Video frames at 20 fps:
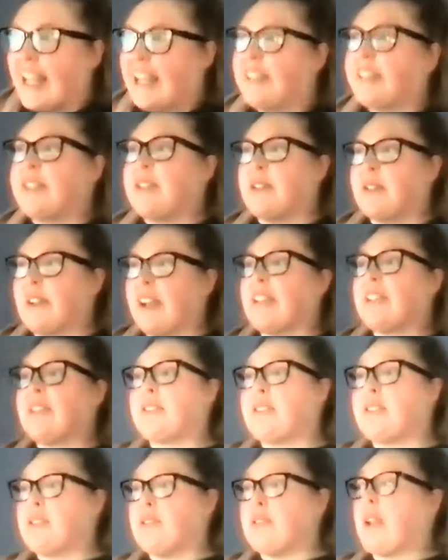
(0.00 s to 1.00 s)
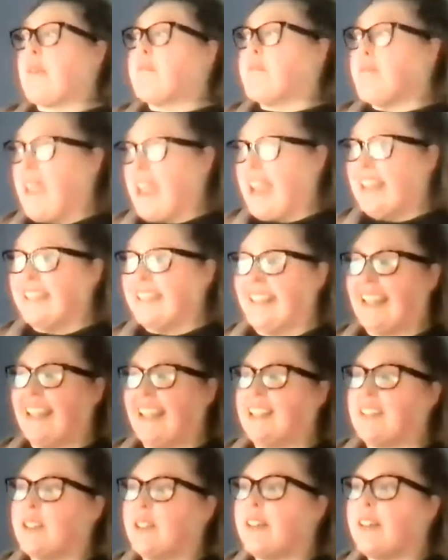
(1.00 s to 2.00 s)
So you guys are doing
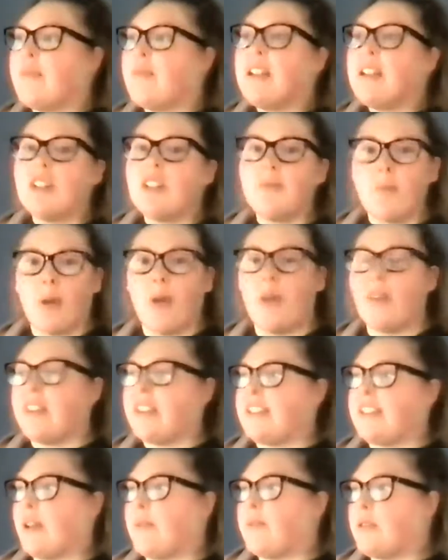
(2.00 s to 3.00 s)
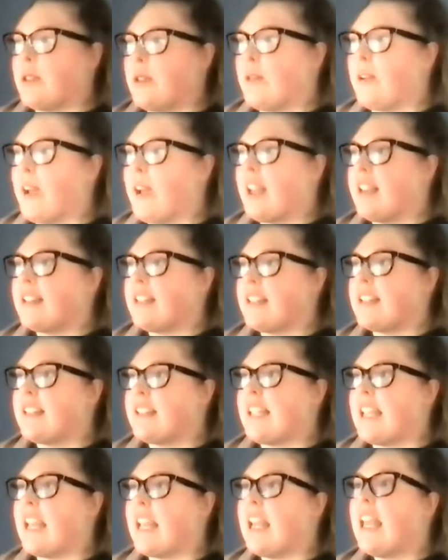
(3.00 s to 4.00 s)
amazing. So let me just pull this up so you guys can
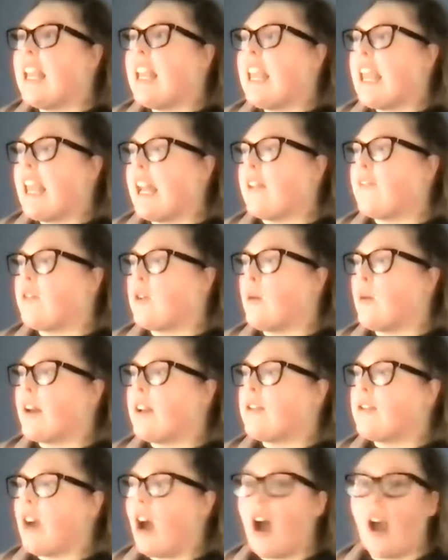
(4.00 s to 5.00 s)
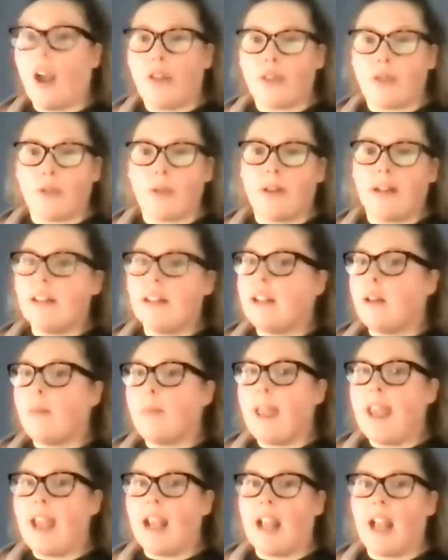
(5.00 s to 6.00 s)
see it. And if you want to talk through it a little
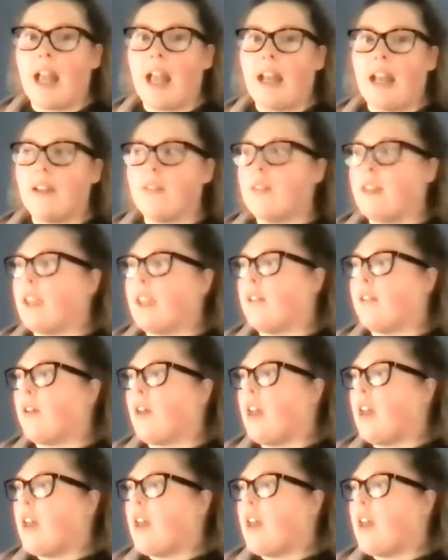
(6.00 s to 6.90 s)
bit and kind of give